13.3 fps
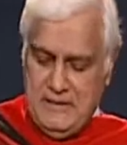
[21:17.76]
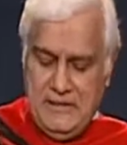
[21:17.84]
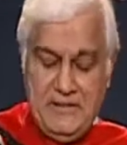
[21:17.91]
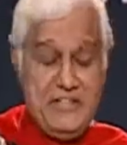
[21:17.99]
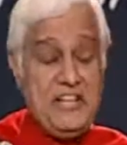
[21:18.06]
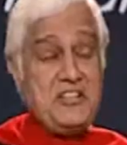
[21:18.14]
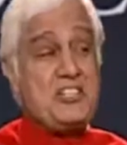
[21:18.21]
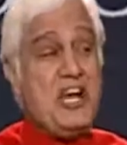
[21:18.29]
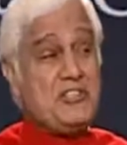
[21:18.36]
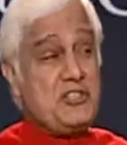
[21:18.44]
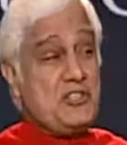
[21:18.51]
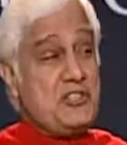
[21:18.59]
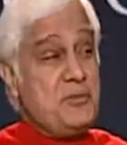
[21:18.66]
The
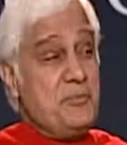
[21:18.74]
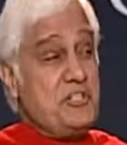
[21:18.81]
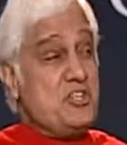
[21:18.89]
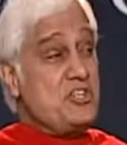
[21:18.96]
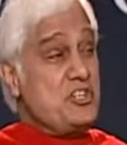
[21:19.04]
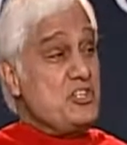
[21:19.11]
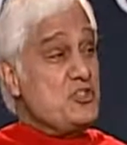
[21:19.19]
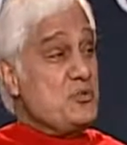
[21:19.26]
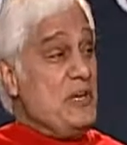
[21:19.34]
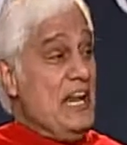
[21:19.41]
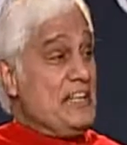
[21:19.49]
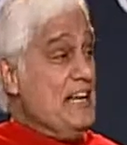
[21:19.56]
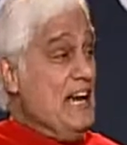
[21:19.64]
enchanters and magicians were
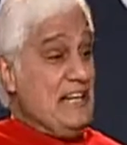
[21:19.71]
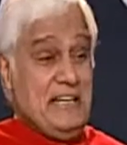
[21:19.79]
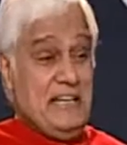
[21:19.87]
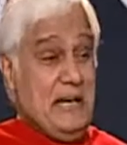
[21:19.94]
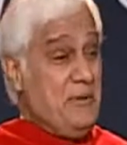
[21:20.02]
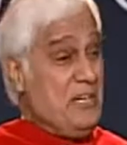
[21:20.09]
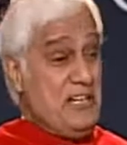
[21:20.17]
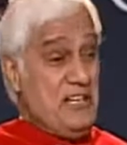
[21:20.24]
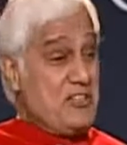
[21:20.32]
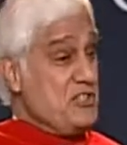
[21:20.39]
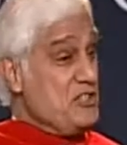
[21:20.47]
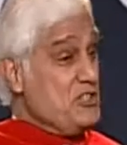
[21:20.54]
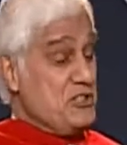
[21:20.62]
like that, and
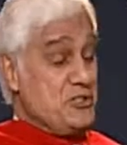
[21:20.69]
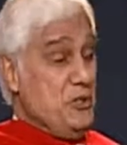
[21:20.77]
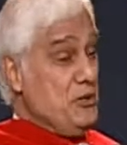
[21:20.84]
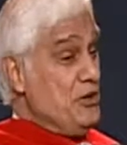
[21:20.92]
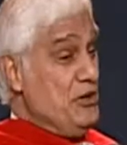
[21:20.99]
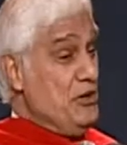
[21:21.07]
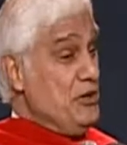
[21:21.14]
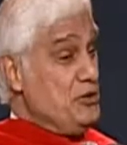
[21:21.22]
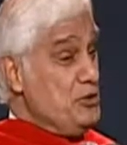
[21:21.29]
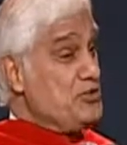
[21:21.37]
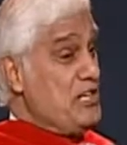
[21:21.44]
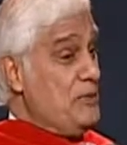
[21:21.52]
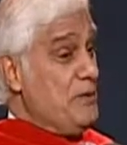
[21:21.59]
Nebuchadnezzar says, no,
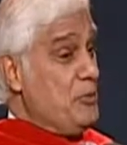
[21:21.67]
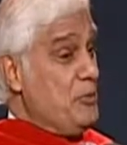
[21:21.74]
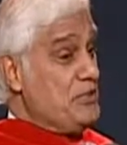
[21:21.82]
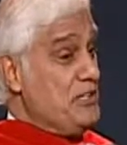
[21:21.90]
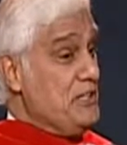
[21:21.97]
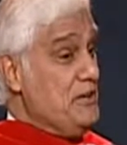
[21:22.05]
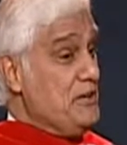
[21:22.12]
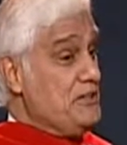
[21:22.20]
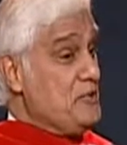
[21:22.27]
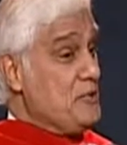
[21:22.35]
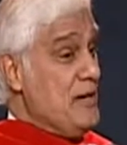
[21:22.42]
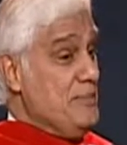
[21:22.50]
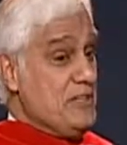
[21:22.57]
you tell me what the
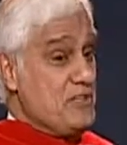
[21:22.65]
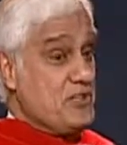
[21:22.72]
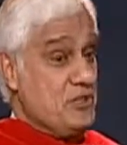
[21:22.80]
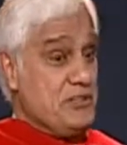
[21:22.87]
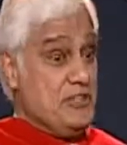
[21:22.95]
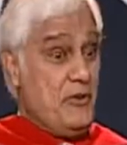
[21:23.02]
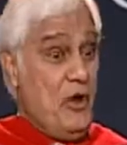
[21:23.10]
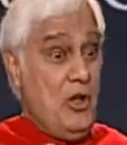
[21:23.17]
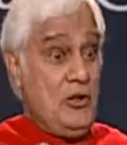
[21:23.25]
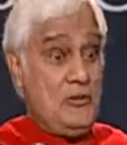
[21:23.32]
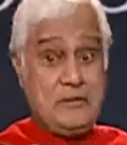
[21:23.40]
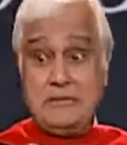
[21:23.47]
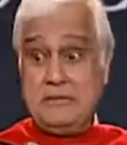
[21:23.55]
dream is. So they're
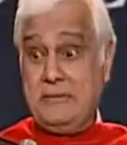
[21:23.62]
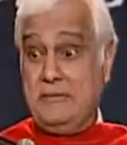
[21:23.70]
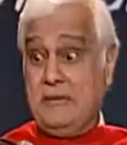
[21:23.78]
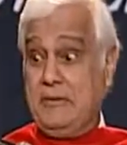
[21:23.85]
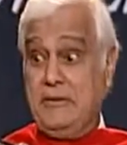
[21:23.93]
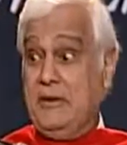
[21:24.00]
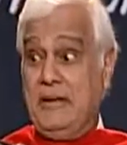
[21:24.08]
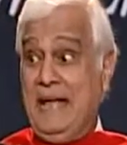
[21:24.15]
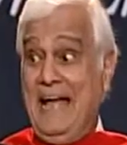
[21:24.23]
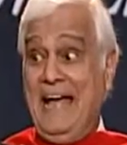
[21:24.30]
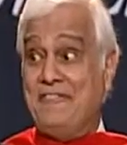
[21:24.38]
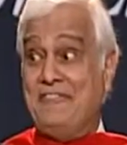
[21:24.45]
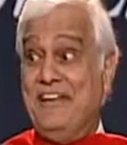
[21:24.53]
all going to
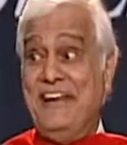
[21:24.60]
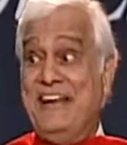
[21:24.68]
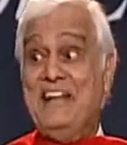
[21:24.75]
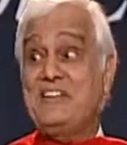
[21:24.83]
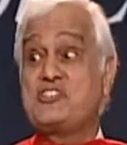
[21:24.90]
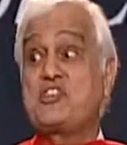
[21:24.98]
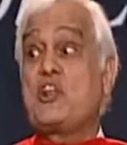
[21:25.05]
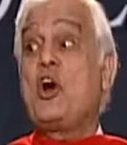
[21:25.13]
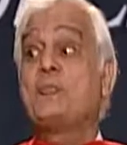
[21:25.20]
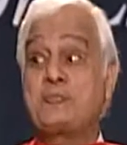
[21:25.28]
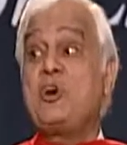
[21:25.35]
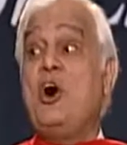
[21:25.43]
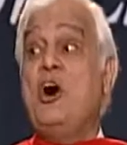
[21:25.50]
have their heads
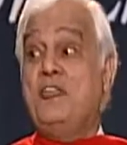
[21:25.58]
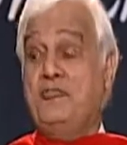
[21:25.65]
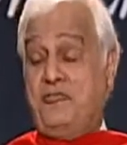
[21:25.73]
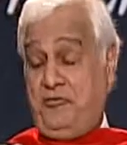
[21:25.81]
lopped off.